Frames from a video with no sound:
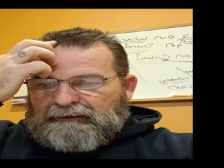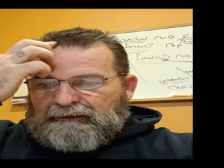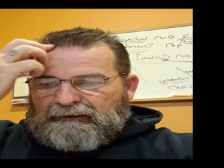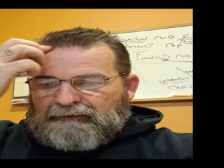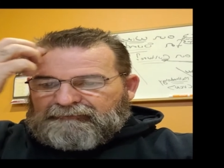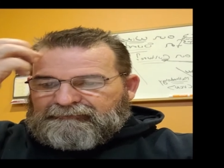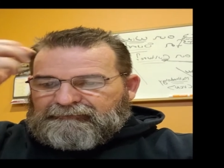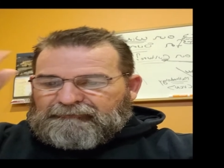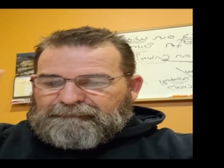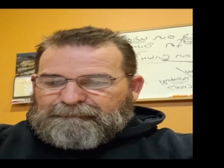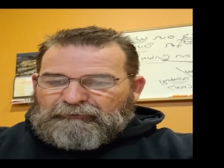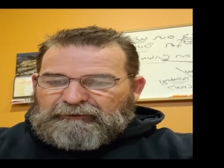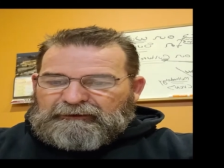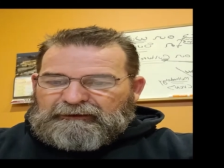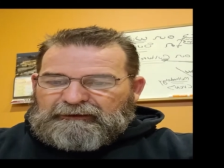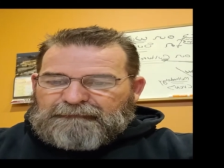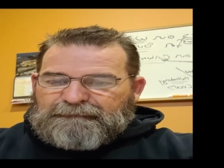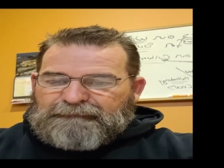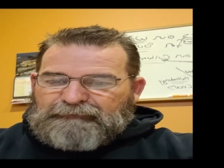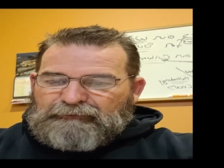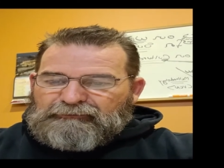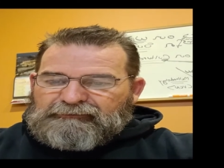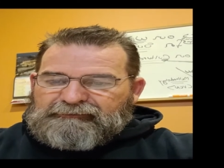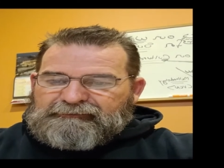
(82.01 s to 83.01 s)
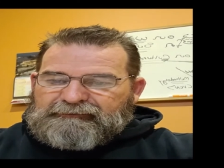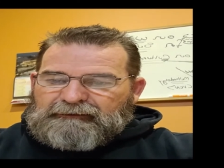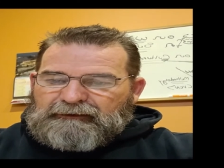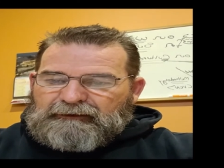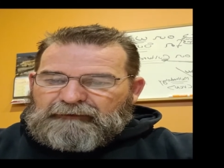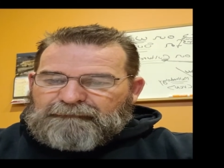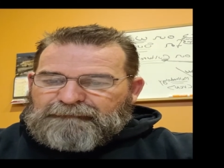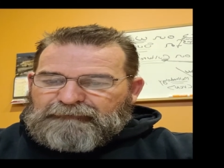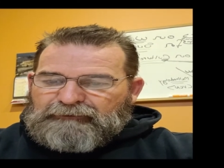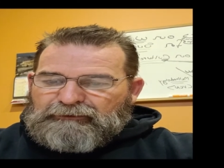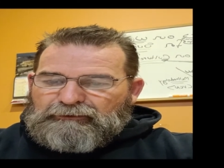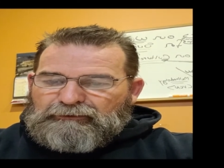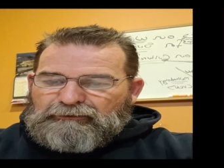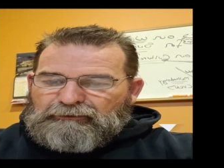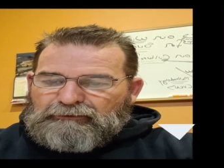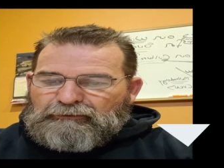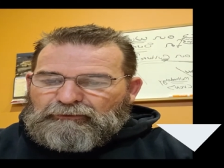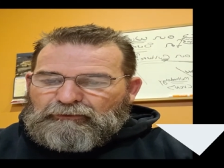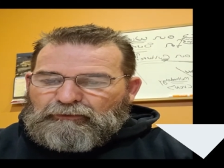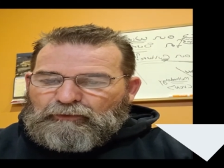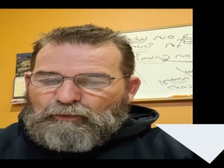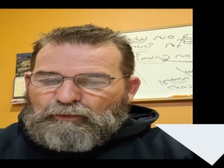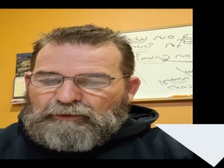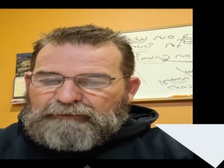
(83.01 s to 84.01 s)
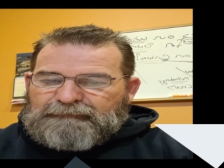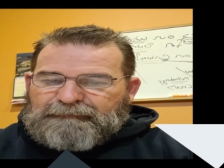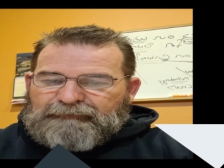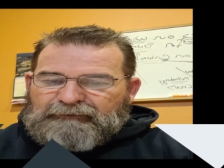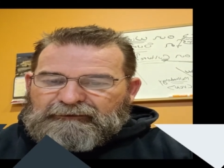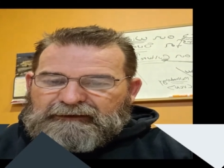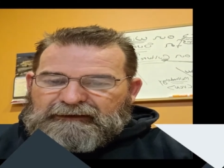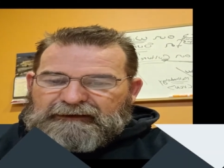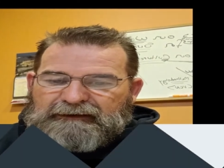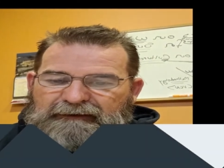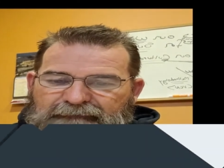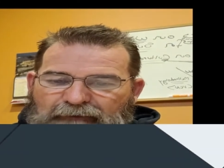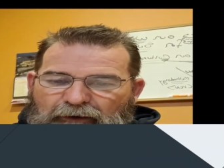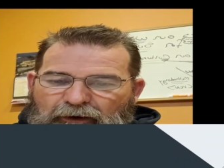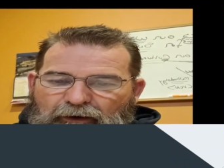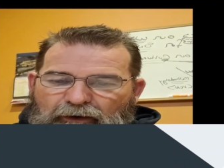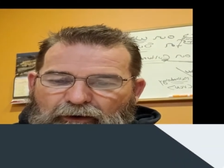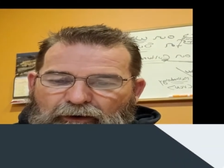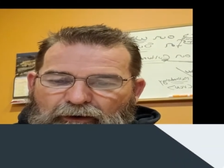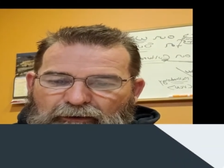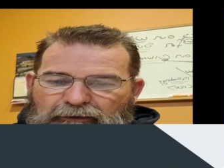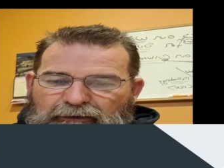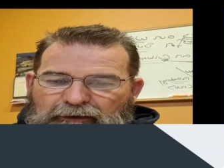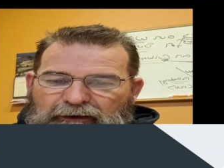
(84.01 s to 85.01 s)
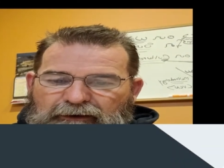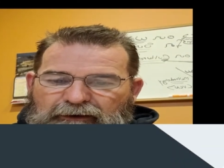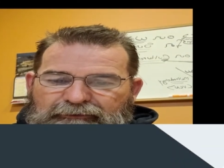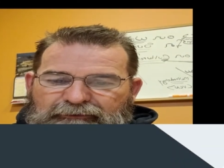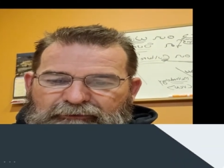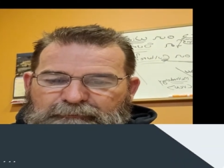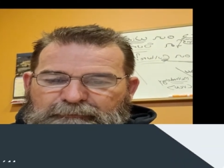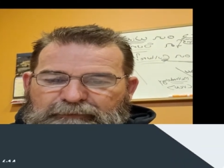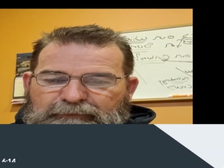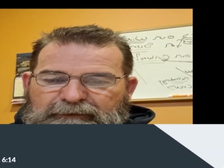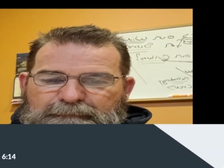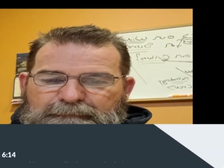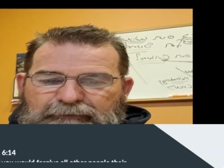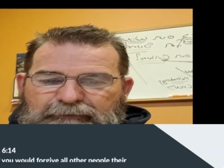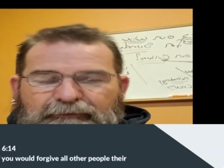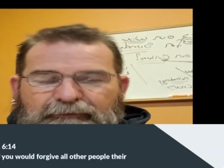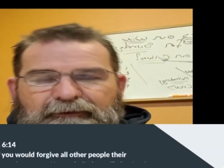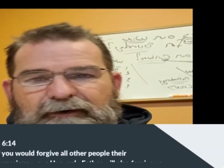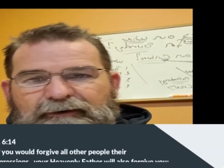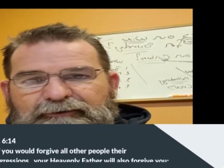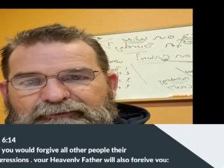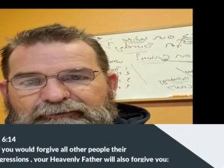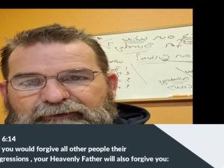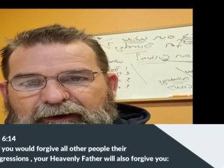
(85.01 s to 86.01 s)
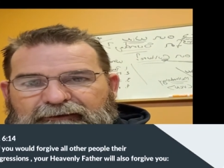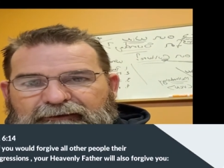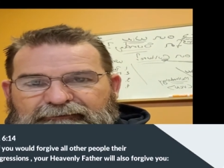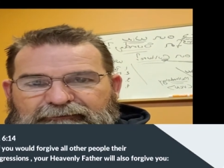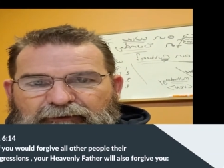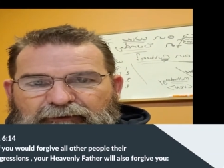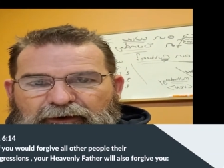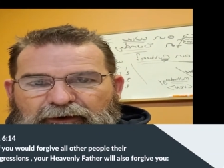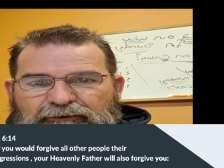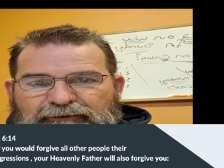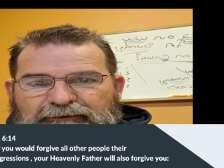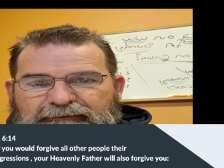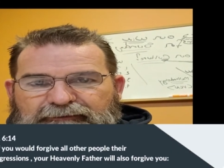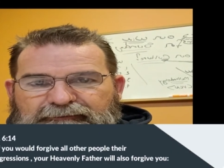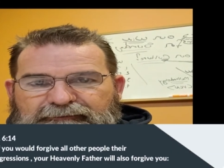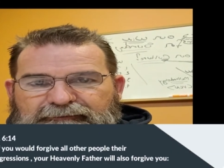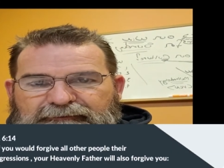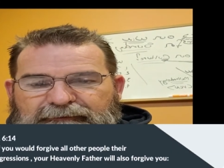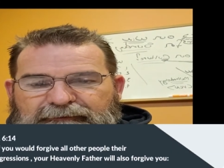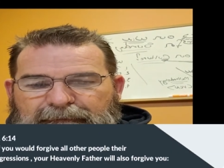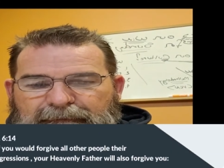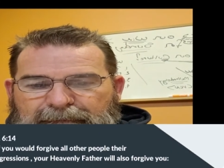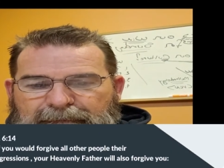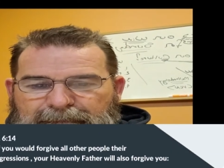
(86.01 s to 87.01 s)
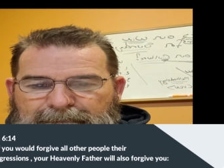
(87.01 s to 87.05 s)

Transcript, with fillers: He says, For if you if you would forgive all other people their transgressions,